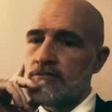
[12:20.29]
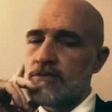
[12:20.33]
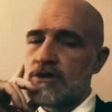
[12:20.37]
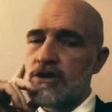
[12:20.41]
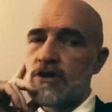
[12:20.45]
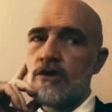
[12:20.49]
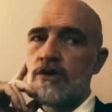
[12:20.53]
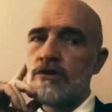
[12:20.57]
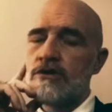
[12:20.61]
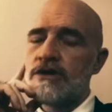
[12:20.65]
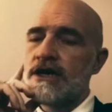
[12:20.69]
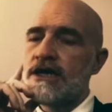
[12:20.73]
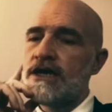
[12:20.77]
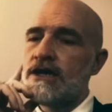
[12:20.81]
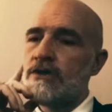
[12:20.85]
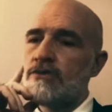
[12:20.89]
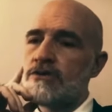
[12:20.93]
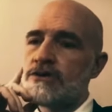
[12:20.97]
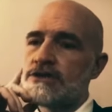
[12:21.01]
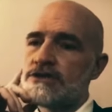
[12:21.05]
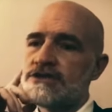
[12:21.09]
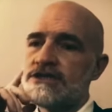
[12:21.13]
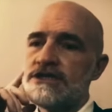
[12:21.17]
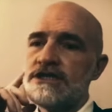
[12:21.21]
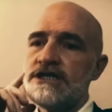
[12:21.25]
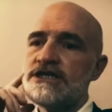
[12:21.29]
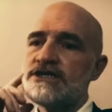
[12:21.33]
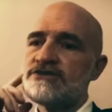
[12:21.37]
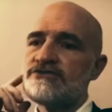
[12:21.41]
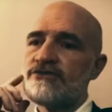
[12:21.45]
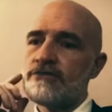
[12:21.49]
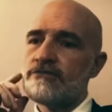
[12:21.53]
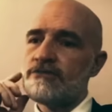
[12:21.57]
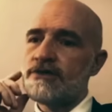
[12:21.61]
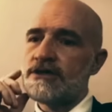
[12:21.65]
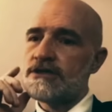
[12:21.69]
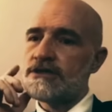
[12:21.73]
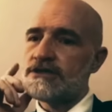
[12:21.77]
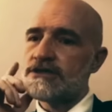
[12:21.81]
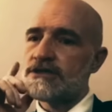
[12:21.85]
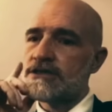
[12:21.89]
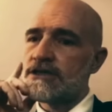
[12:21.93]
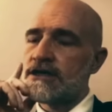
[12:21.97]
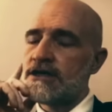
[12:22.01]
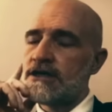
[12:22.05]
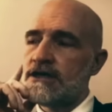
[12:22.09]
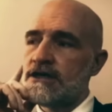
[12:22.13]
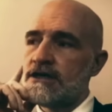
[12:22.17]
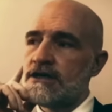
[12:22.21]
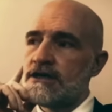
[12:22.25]
But all anyone sees from
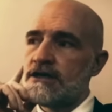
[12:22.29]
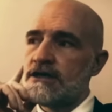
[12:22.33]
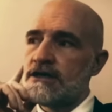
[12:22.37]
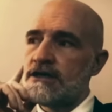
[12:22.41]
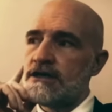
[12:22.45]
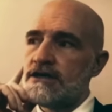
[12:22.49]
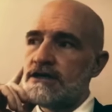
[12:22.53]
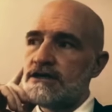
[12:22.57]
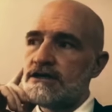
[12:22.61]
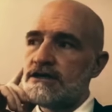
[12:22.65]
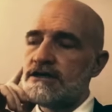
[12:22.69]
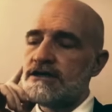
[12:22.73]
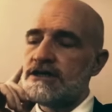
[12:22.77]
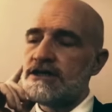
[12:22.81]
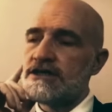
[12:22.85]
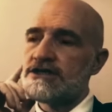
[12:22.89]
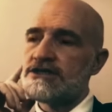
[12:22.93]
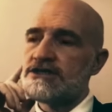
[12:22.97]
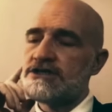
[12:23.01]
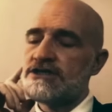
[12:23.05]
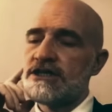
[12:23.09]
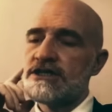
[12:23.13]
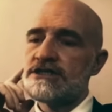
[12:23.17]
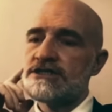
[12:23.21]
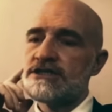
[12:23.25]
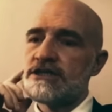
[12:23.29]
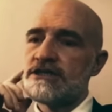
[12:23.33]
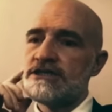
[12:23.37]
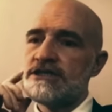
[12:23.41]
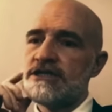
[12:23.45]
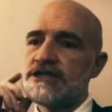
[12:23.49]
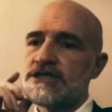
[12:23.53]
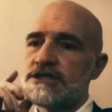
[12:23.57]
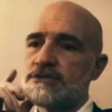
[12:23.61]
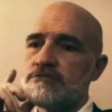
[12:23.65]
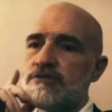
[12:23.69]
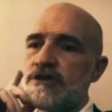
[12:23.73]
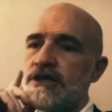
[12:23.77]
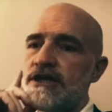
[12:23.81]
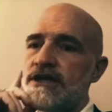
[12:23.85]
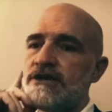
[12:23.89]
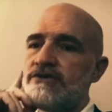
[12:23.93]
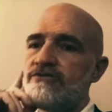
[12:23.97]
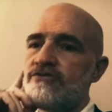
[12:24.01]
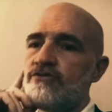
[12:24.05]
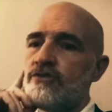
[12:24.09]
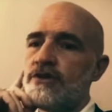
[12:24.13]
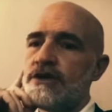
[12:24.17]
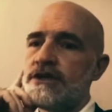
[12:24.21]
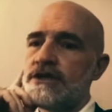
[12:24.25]
this is just a
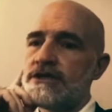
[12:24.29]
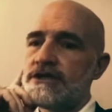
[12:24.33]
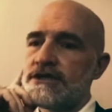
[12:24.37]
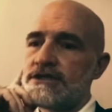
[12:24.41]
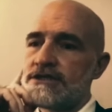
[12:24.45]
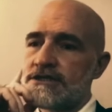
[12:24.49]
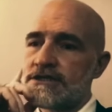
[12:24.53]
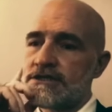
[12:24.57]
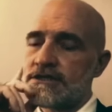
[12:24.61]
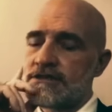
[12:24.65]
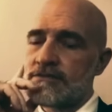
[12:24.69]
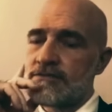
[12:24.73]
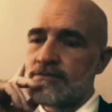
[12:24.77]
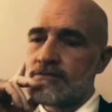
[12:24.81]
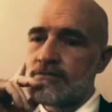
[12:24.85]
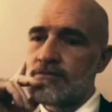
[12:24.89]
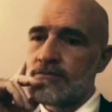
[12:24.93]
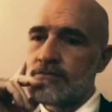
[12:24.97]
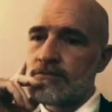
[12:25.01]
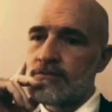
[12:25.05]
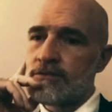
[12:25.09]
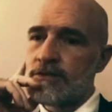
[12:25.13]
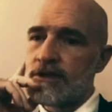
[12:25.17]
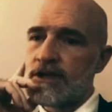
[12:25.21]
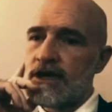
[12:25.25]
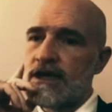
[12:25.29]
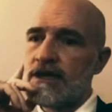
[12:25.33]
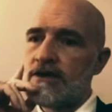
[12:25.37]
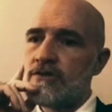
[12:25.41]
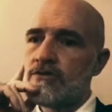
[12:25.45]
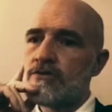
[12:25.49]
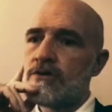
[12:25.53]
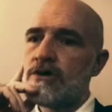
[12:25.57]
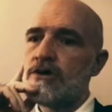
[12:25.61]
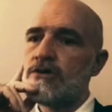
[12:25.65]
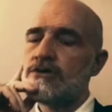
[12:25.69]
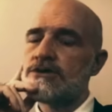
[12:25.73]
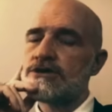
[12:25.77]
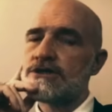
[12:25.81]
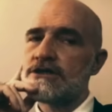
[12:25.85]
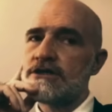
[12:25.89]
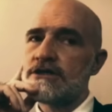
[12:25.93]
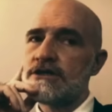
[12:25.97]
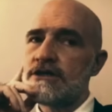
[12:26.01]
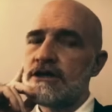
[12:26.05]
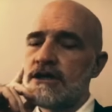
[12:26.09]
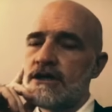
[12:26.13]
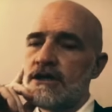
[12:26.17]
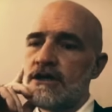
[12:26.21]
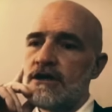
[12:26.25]
display of weakness, an
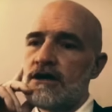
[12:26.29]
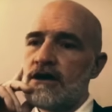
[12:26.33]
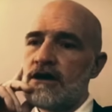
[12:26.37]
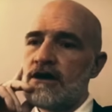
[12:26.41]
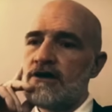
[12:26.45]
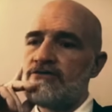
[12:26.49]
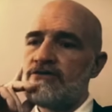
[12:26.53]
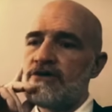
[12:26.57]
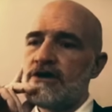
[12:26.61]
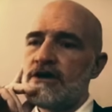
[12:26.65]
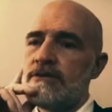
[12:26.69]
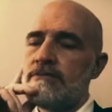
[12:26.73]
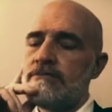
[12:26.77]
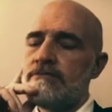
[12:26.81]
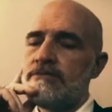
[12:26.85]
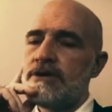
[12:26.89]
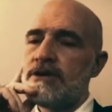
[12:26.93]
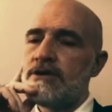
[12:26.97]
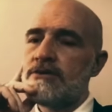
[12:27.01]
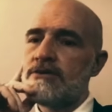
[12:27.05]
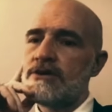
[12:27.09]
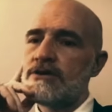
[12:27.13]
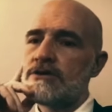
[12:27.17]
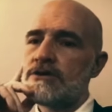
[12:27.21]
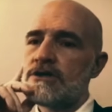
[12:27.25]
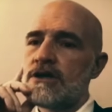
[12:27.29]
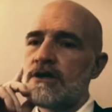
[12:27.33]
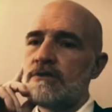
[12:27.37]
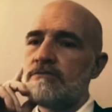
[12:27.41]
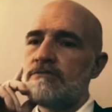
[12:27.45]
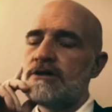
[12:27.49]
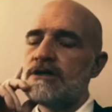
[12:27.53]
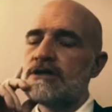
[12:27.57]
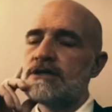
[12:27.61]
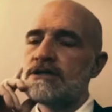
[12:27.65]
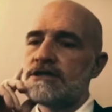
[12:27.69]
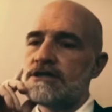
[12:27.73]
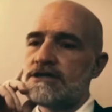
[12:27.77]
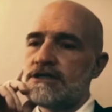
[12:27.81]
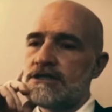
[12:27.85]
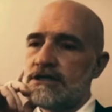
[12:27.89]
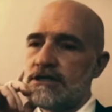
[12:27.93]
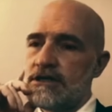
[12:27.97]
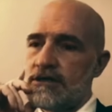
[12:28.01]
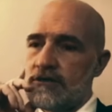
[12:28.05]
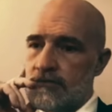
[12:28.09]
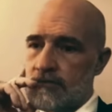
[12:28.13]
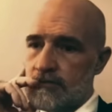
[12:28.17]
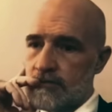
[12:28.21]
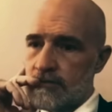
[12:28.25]
erosion of imperial
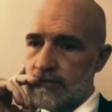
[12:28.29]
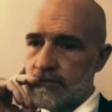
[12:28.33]
ability.